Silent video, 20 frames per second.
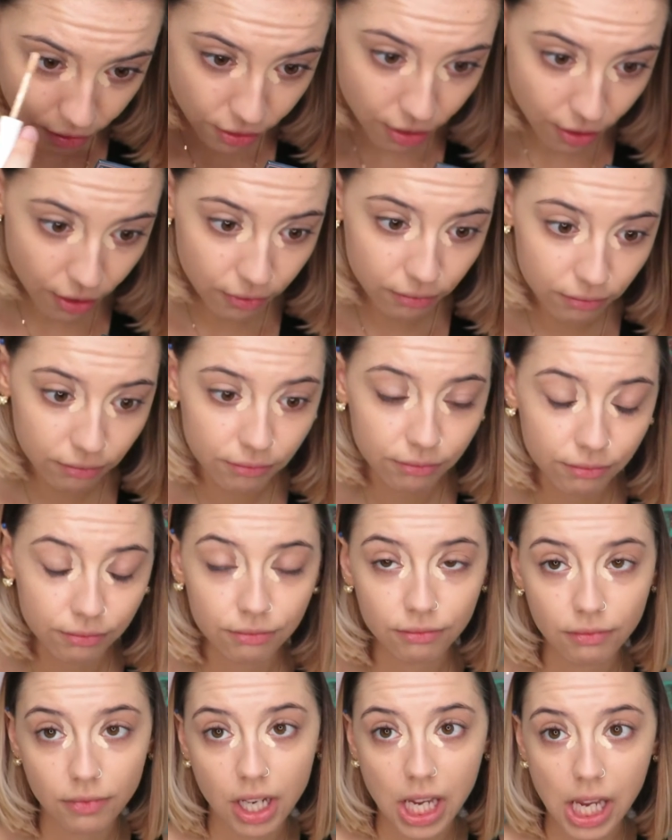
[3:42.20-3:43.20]
So,
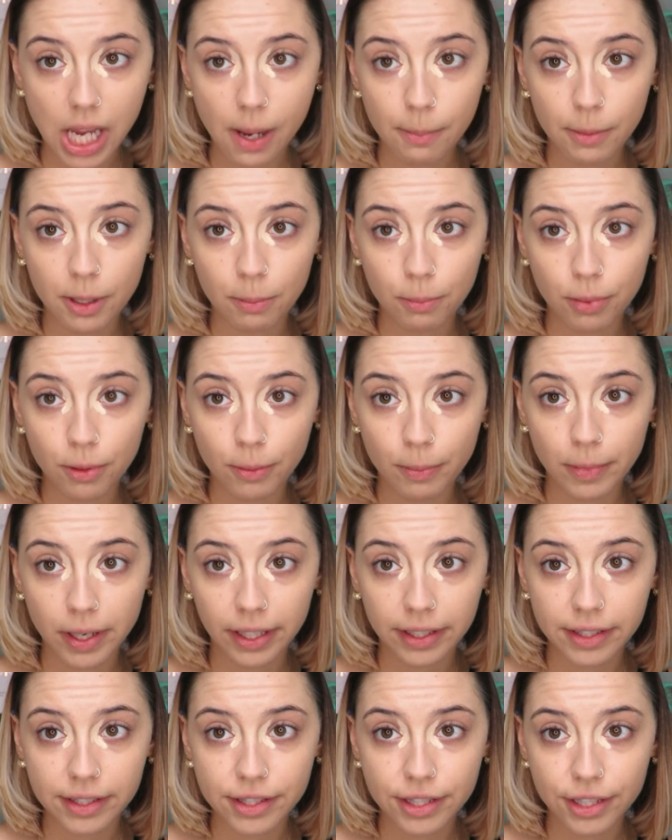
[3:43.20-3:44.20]
I'm gonna put
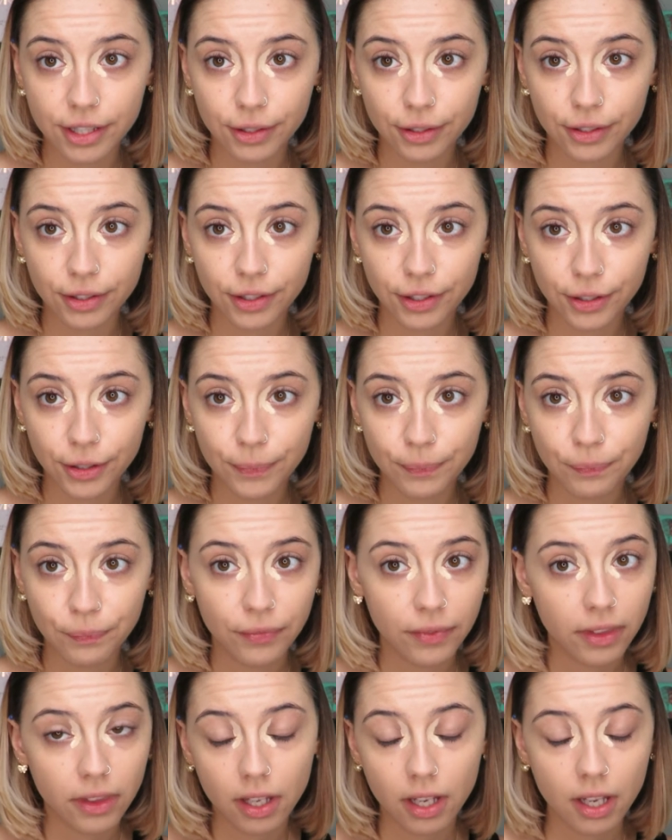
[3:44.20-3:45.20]
my concealer here.
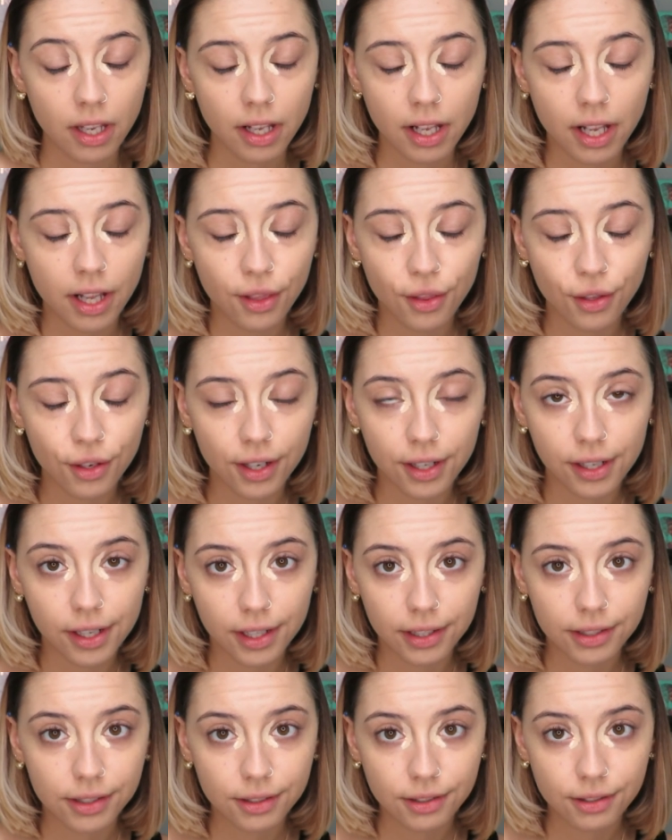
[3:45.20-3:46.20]
I look
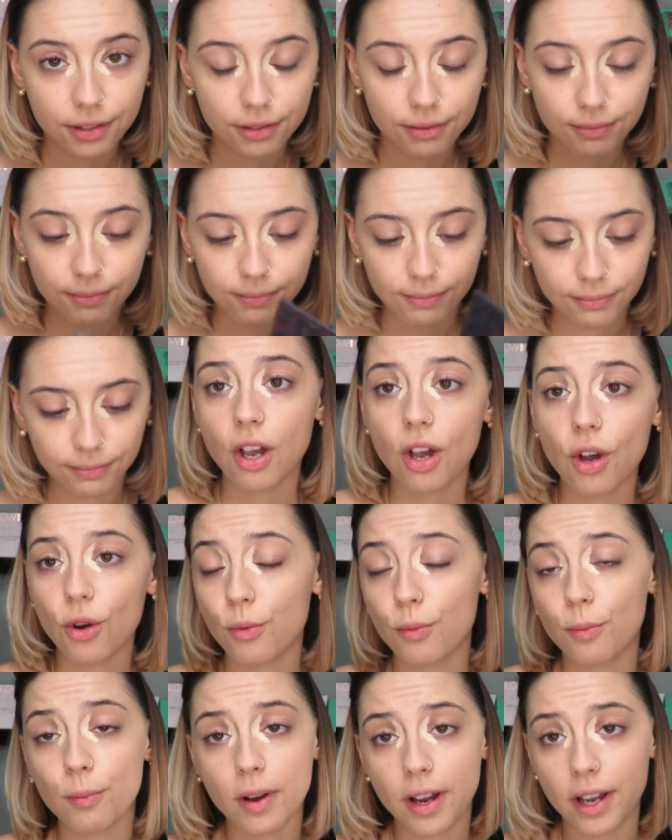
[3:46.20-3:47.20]
nuts.
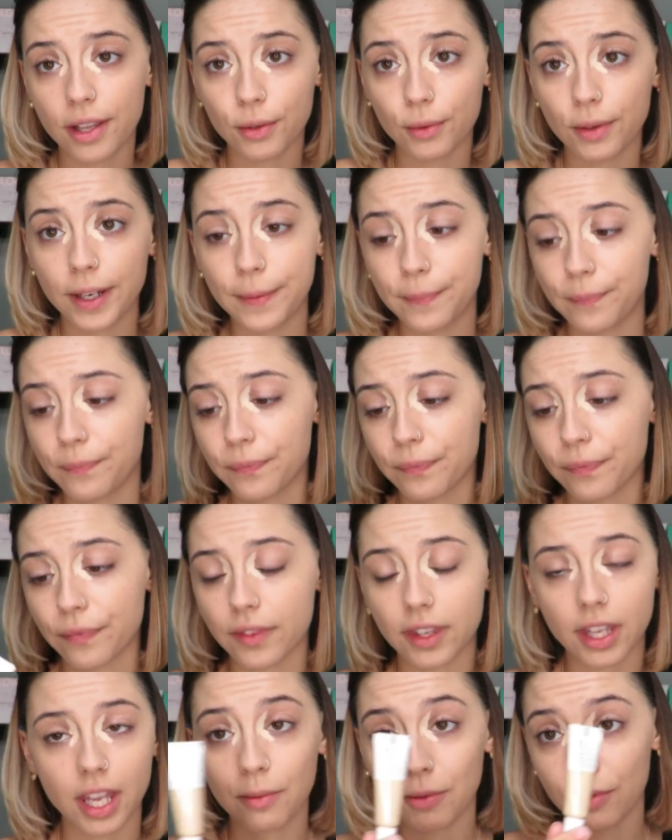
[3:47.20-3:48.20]
Oh, by the way,
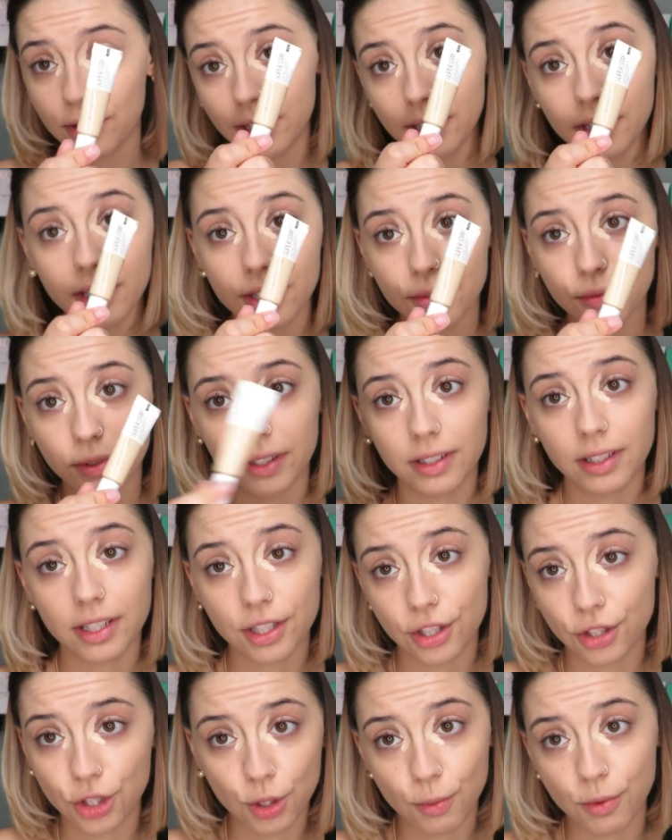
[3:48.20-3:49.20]
I'm using this one.
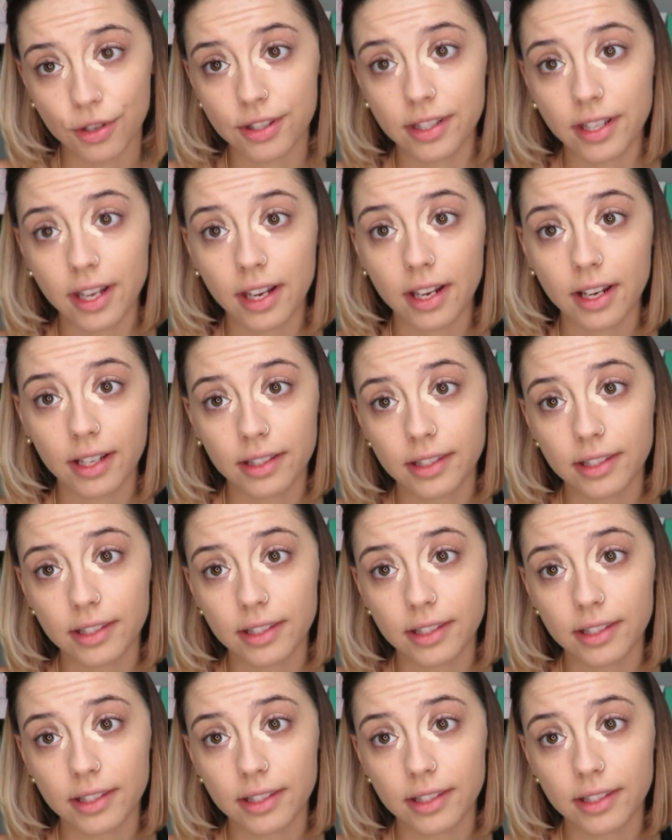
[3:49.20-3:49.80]
This is Super Stay